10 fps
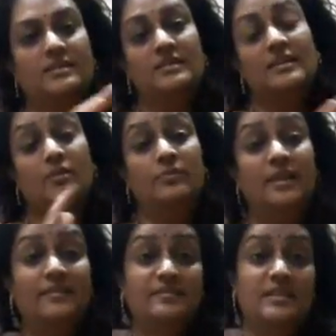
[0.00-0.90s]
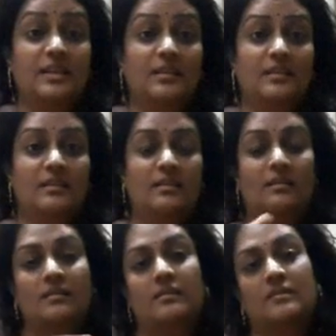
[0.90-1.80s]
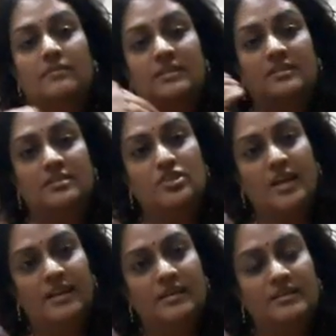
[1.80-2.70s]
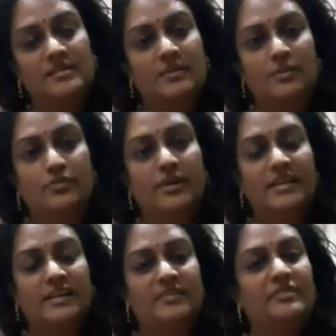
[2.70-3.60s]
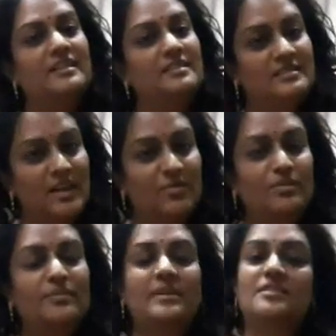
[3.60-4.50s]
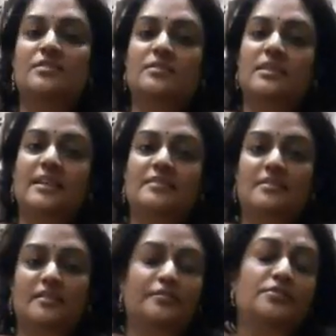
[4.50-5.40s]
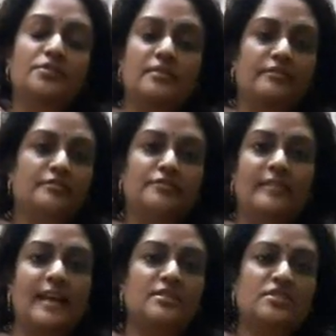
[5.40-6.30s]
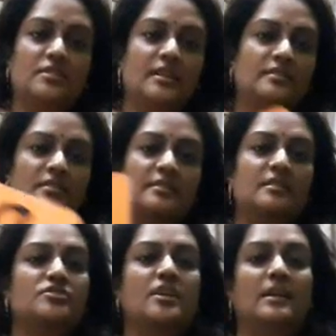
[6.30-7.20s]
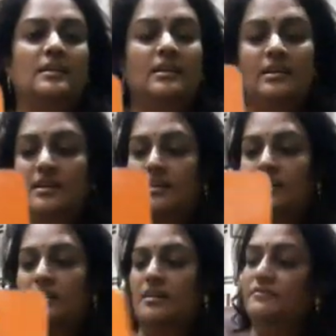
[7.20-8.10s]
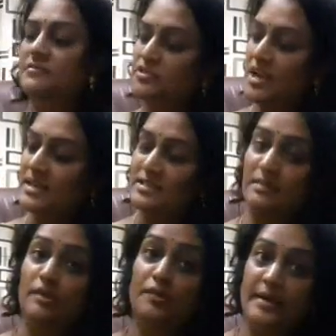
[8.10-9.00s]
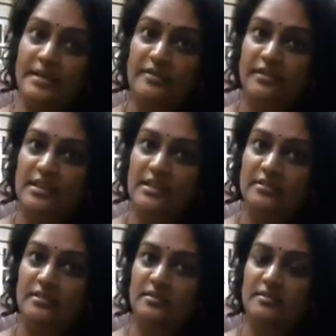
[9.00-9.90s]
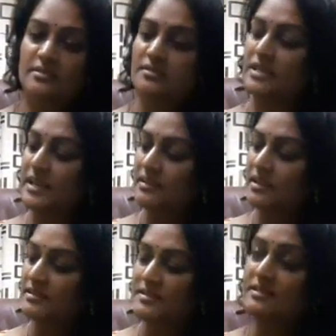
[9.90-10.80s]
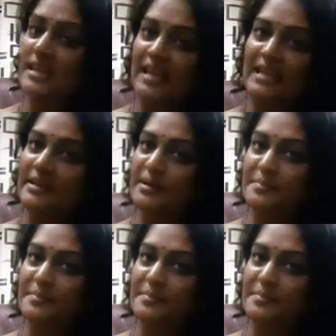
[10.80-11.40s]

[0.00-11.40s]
Till now we have seen whether the child is able to identify the sound based on the letter. If you flash a letter at the child, if the child is able to identify a letter saying that this is A and